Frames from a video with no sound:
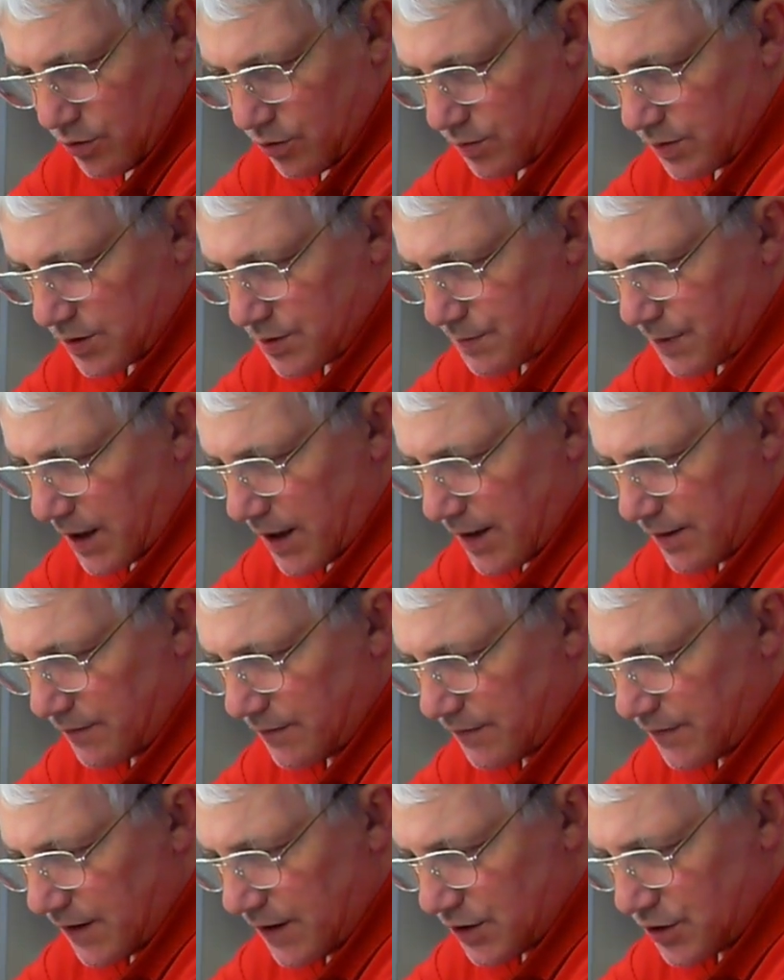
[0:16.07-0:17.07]
normal spraying
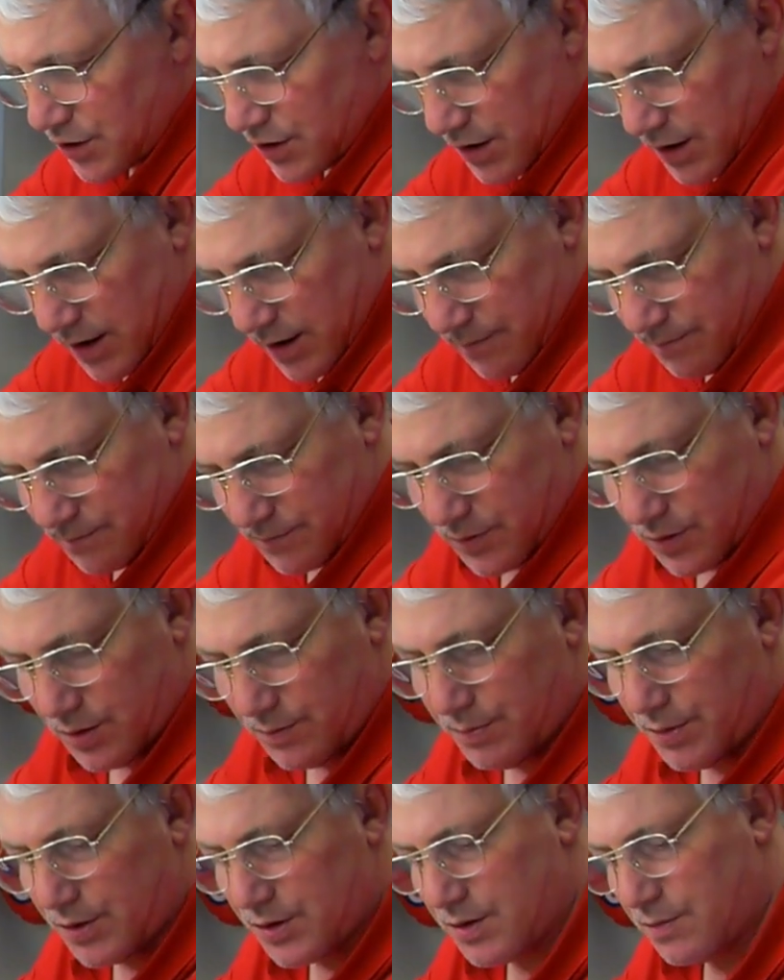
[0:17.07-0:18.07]
finish, and I'm
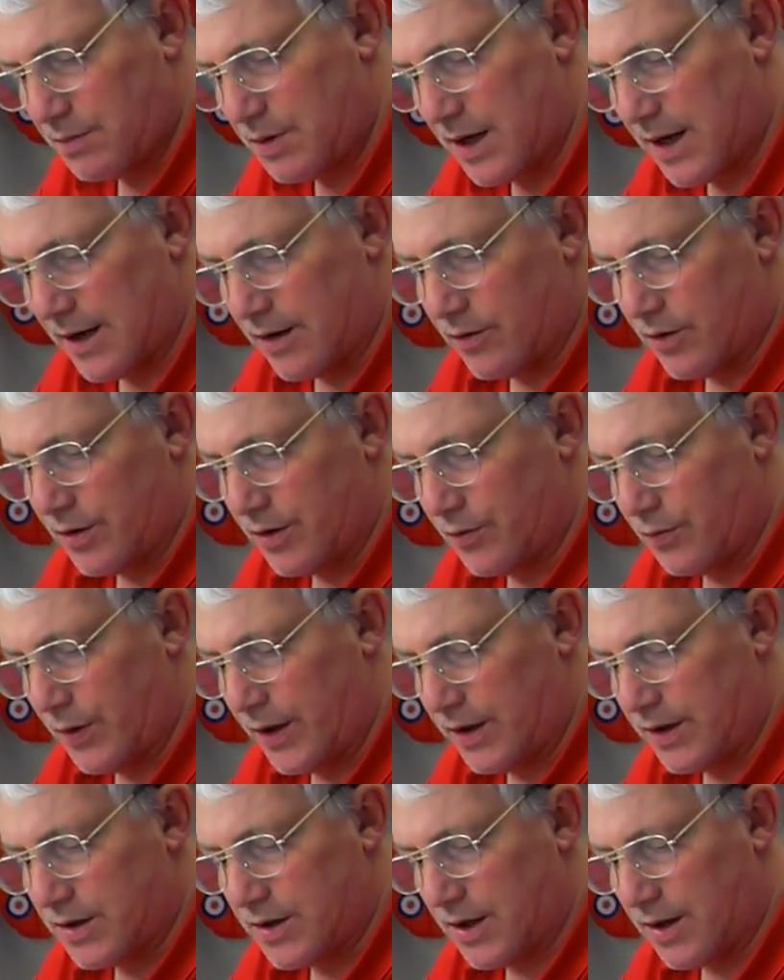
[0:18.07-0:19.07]
going to put some yellow on the
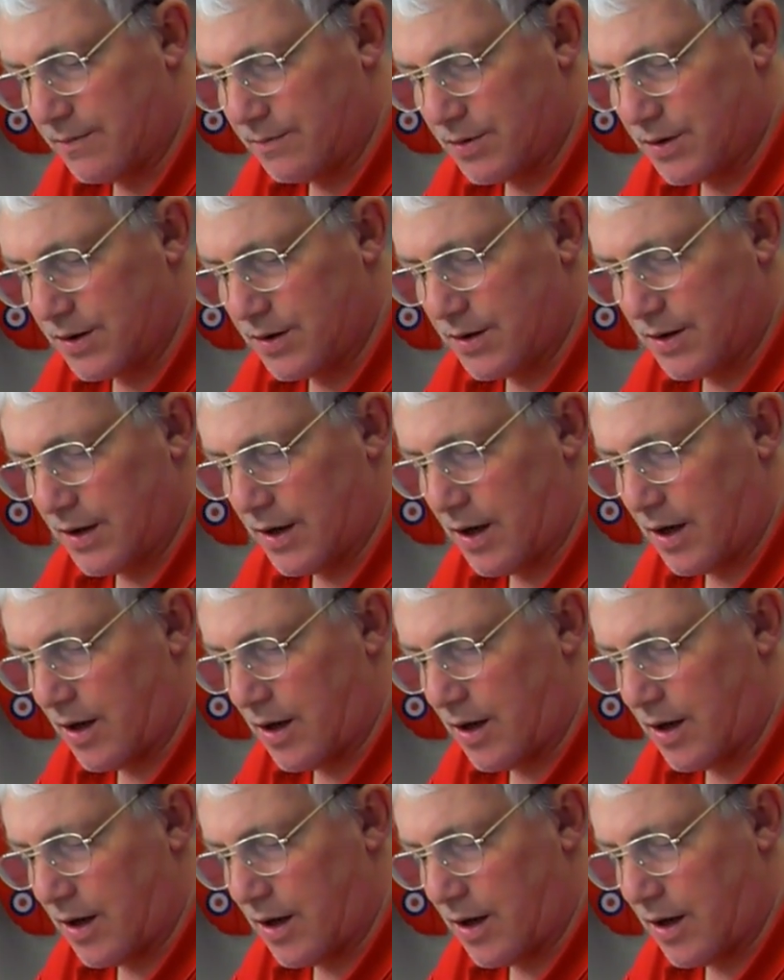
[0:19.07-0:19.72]
wingtips